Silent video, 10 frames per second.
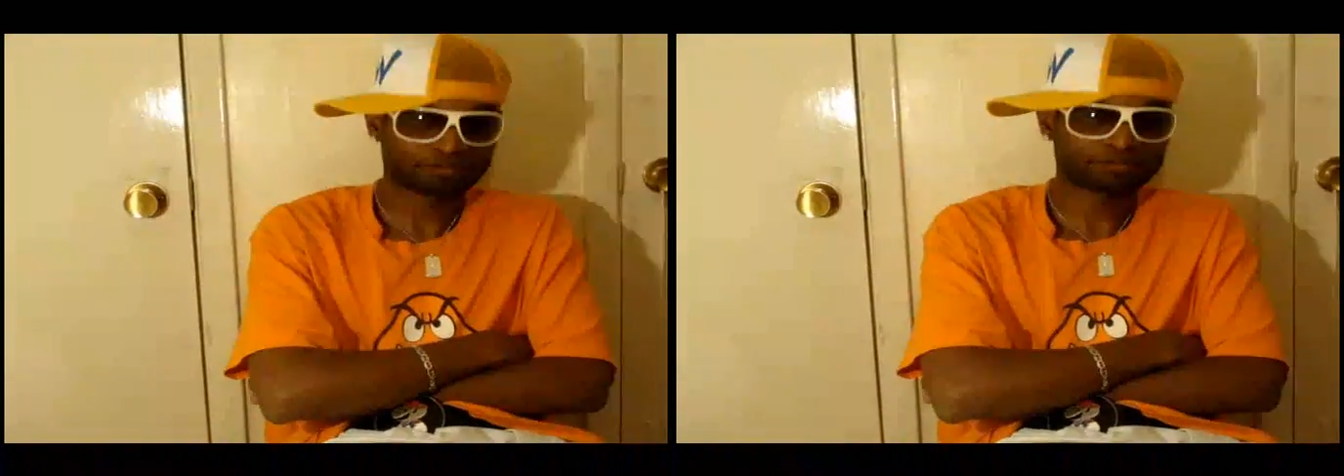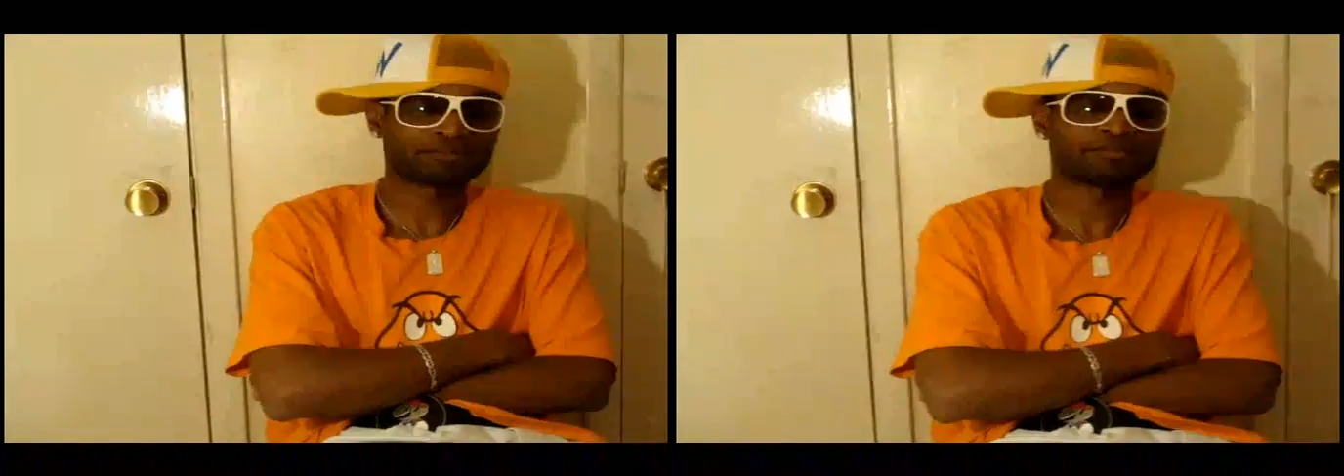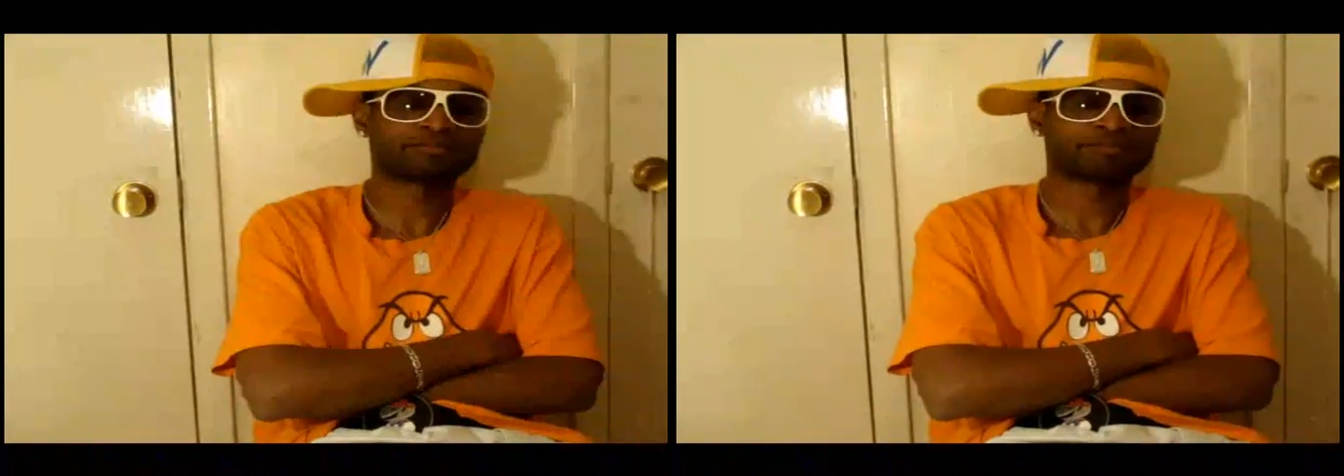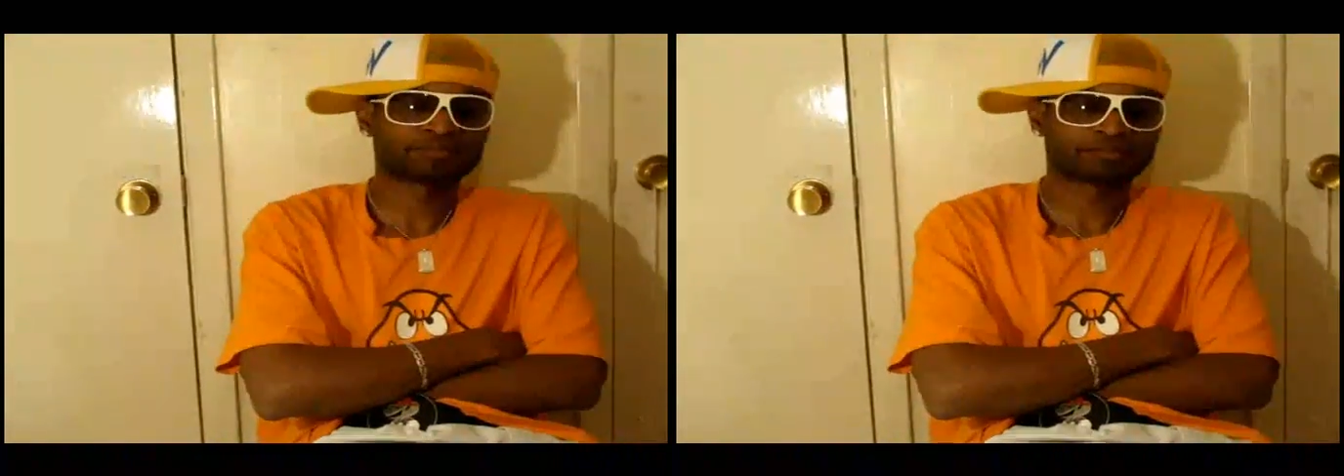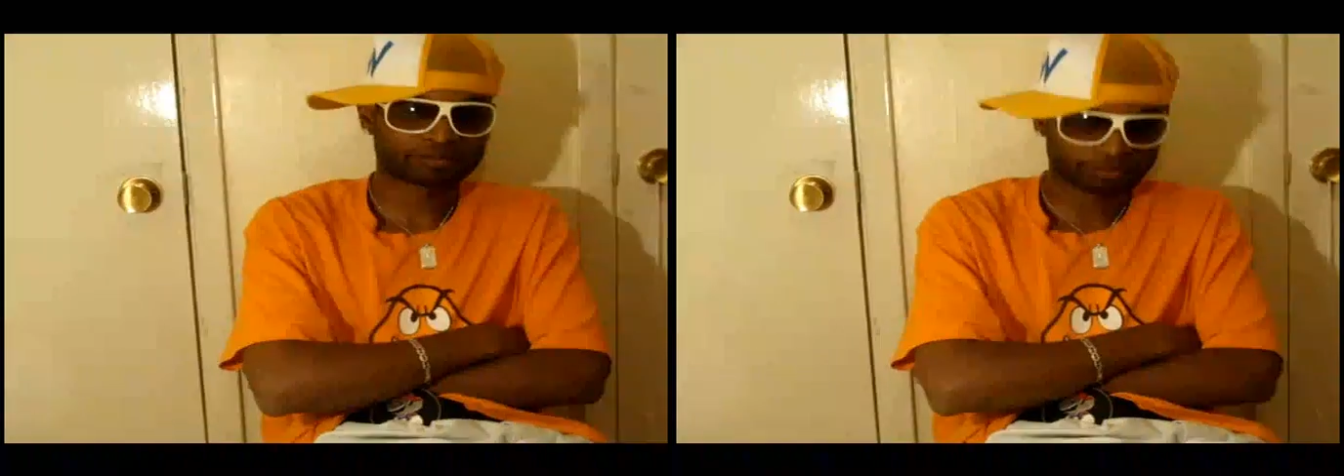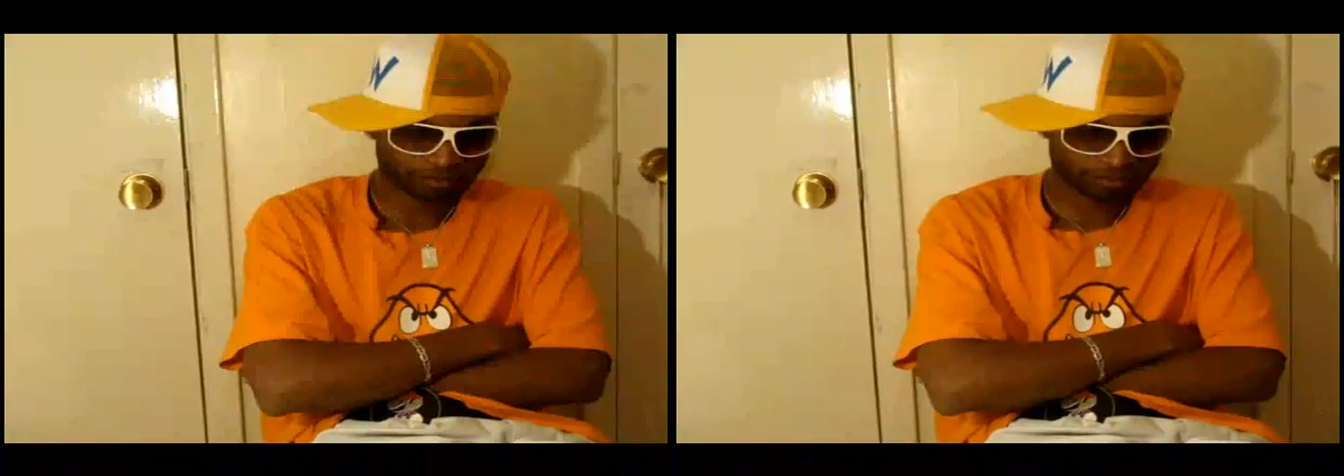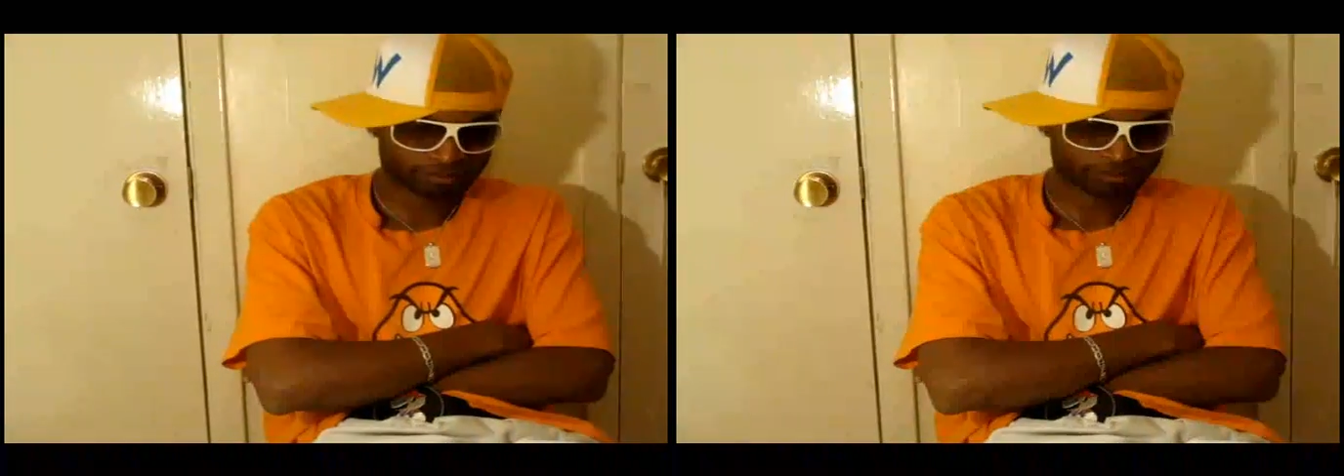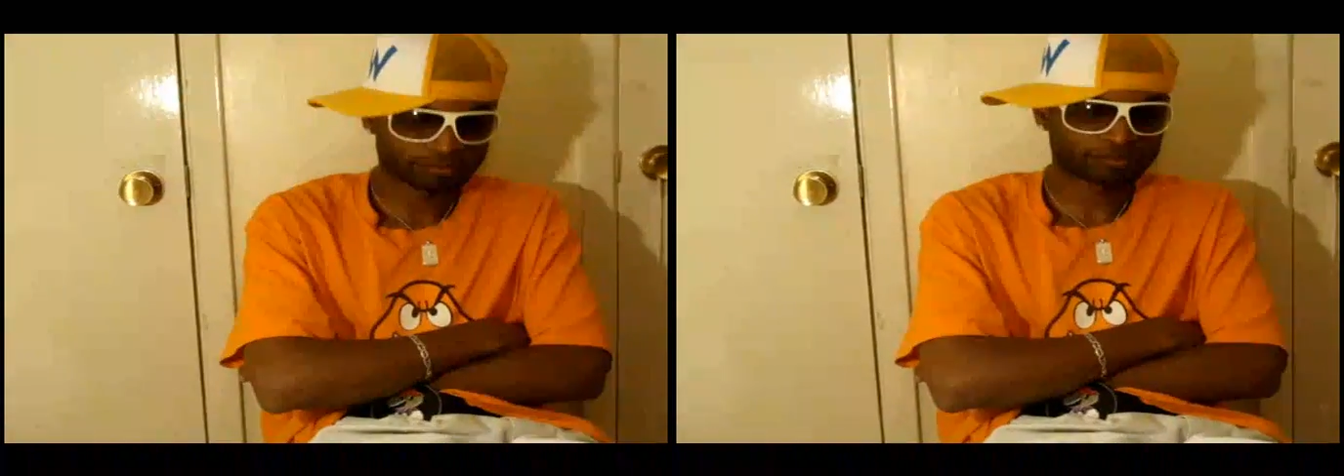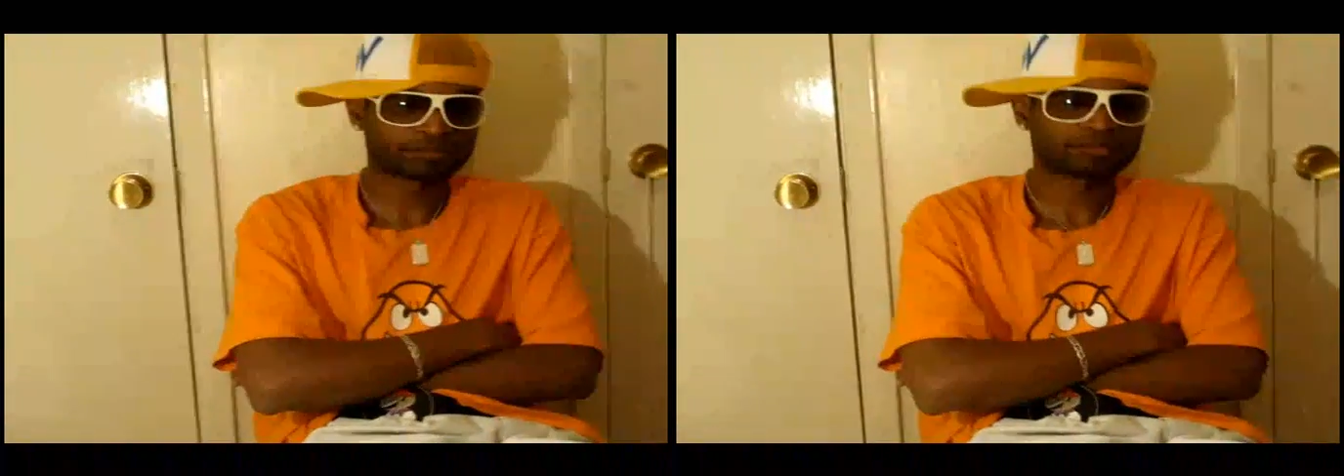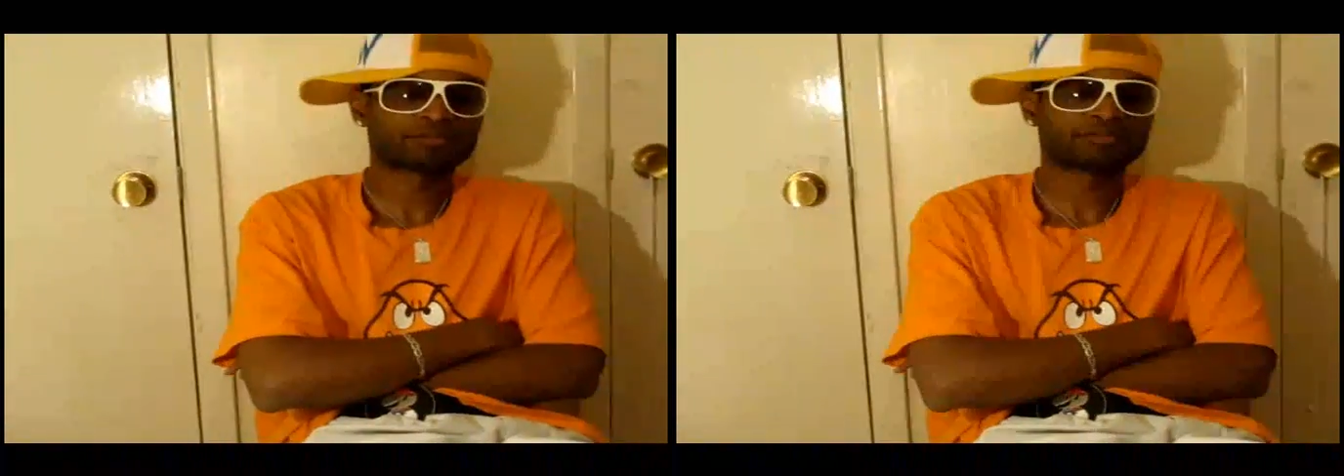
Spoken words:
Okay, that's great to hear. So,